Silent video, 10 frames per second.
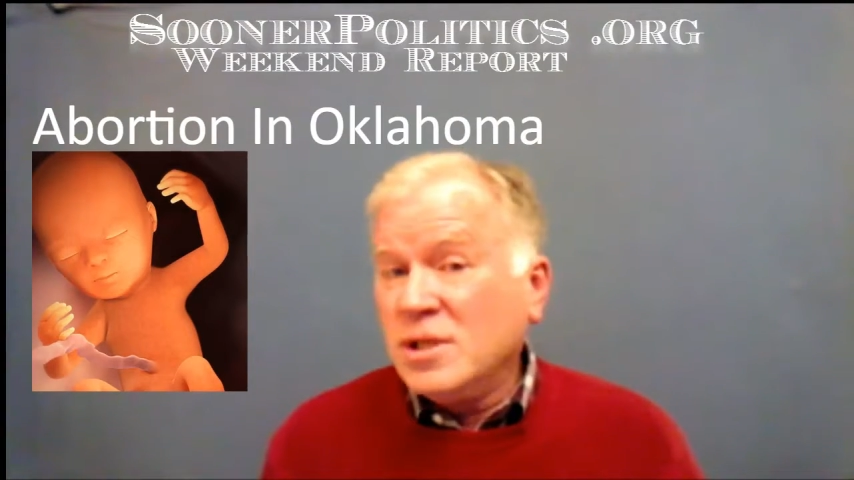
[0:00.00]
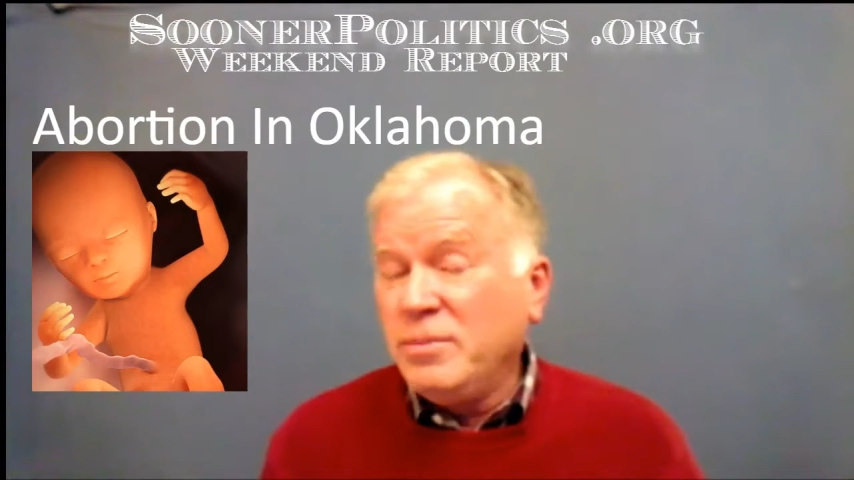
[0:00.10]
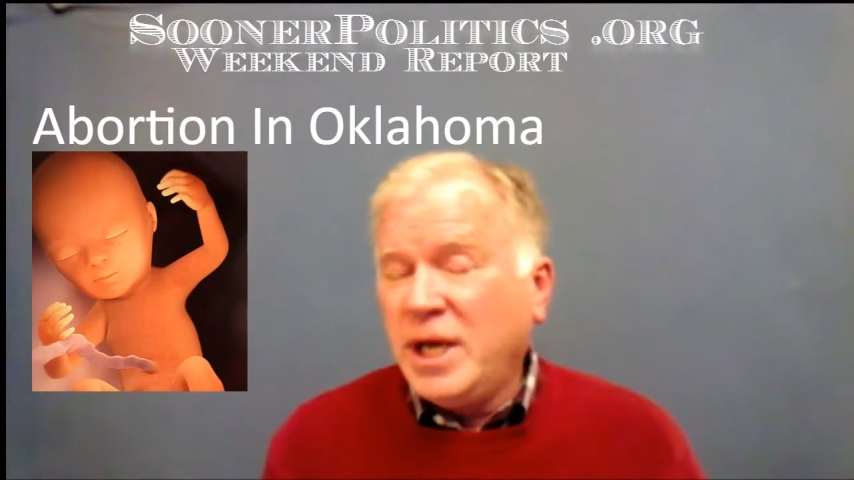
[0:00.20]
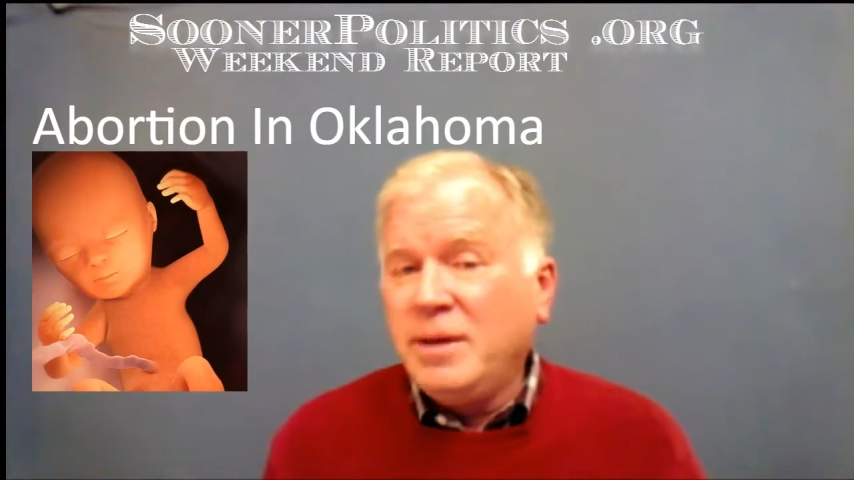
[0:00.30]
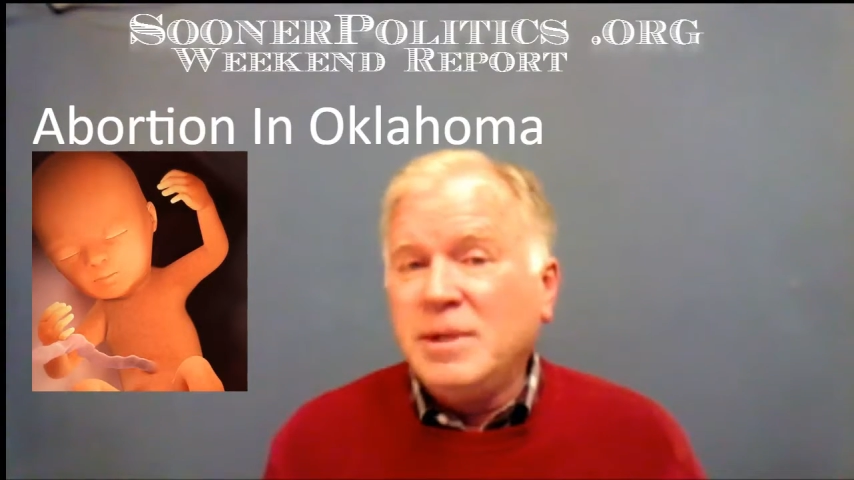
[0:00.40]
the
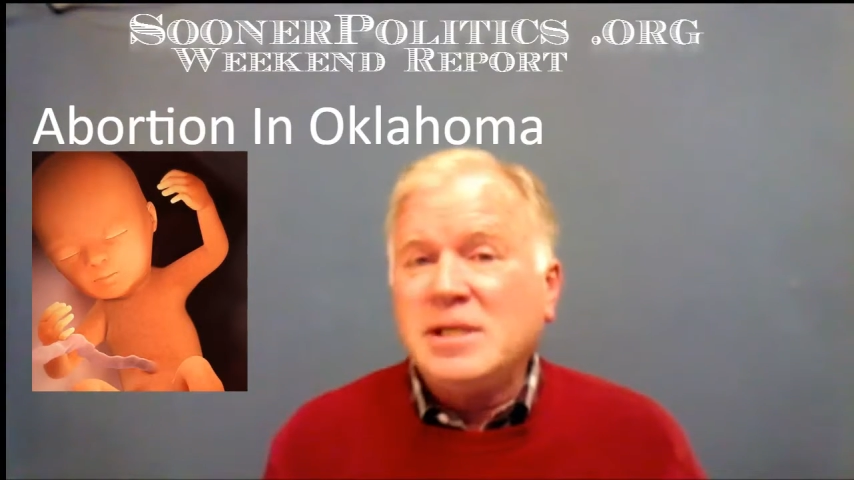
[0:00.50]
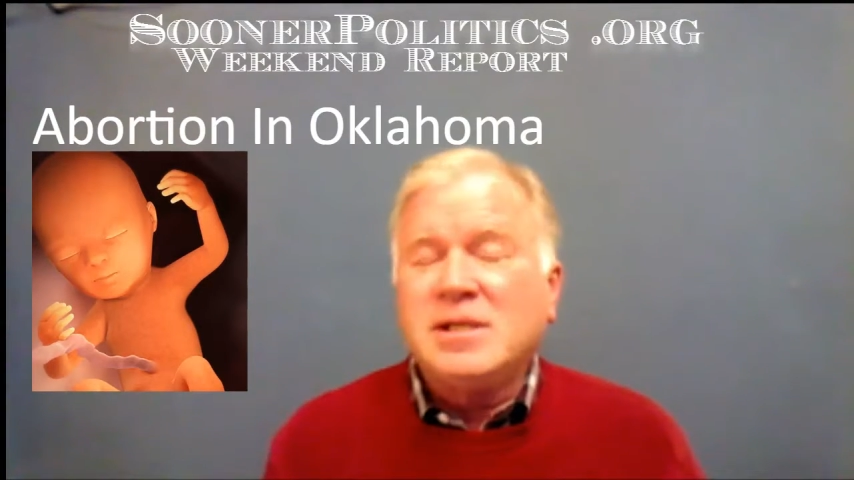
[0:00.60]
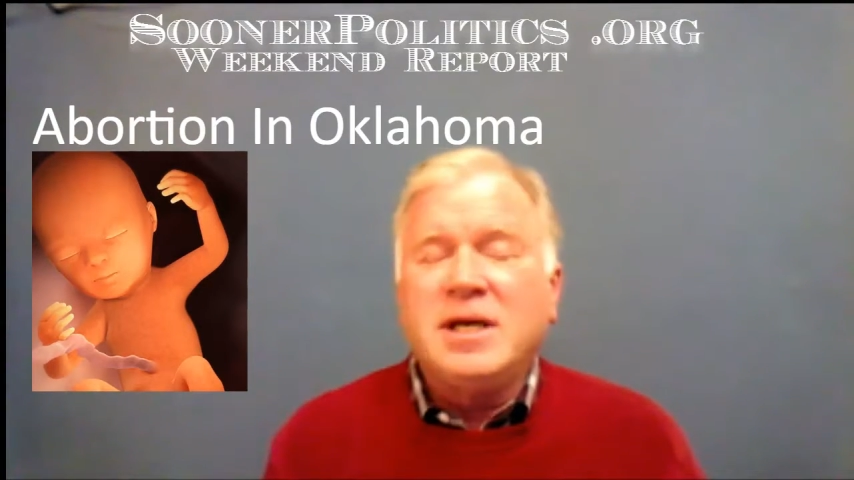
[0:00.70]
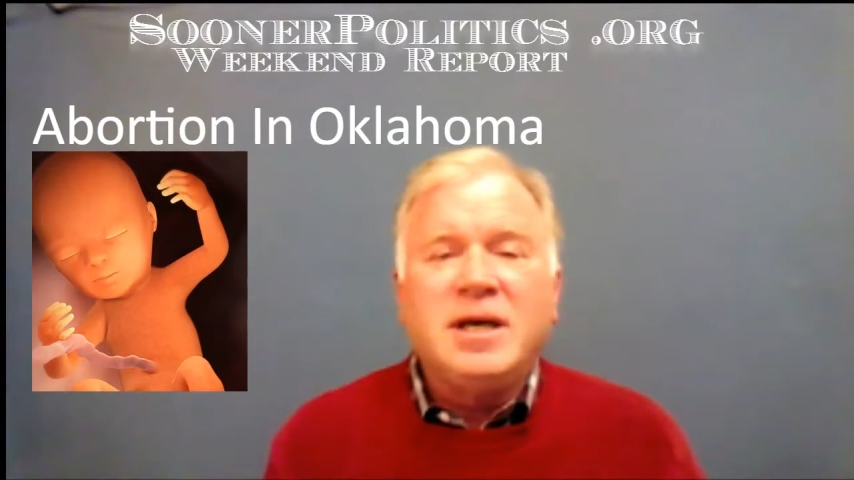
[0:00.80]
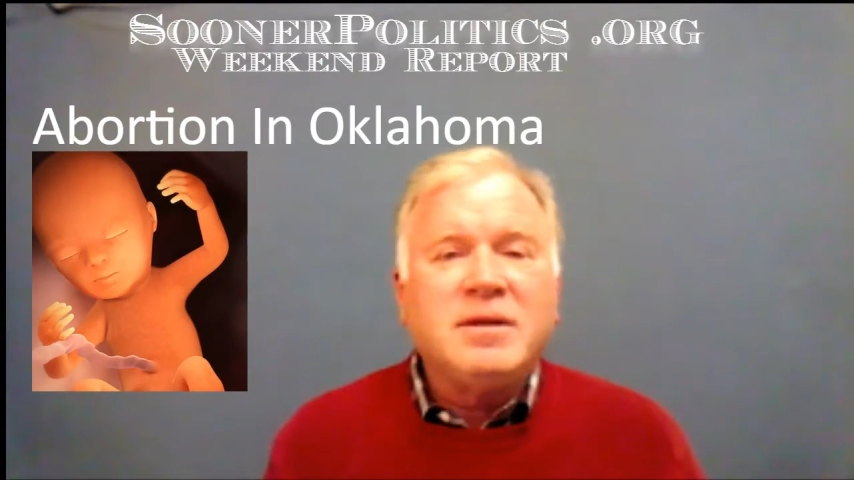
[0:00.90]

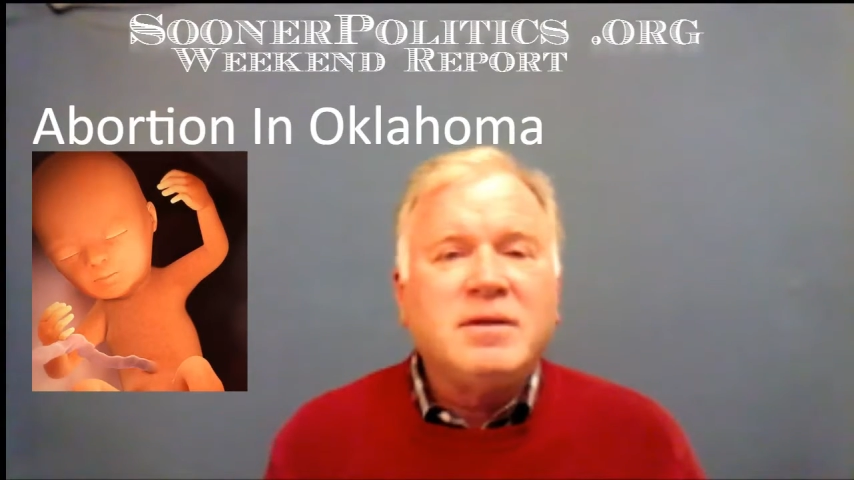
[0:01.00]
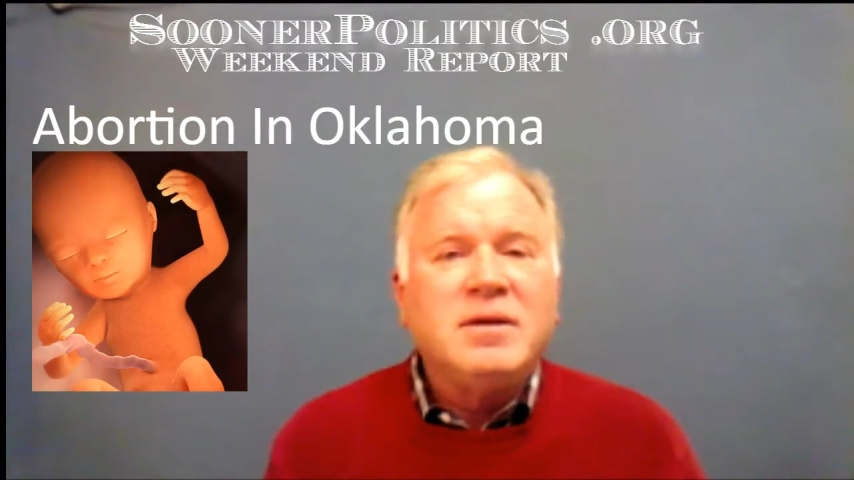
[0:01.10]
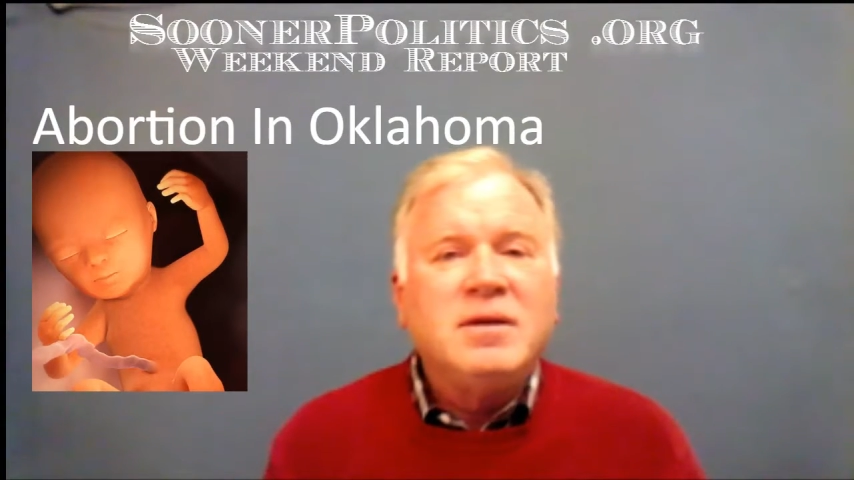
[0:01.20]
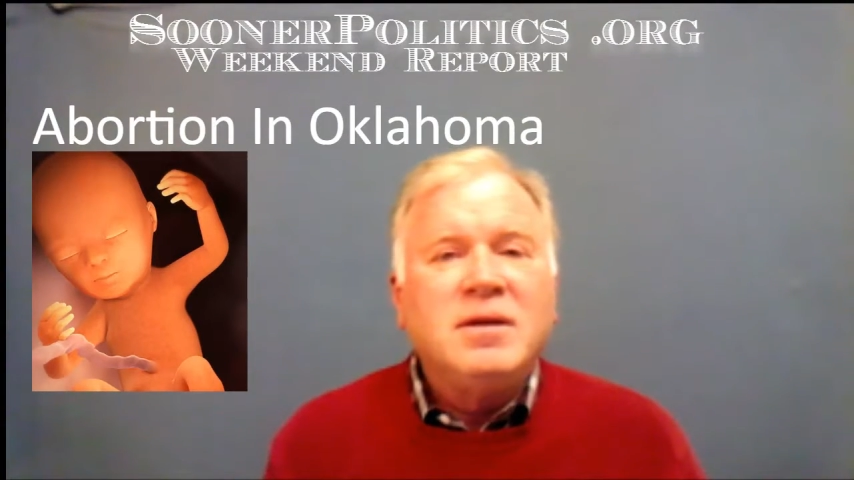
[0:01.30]
baby's death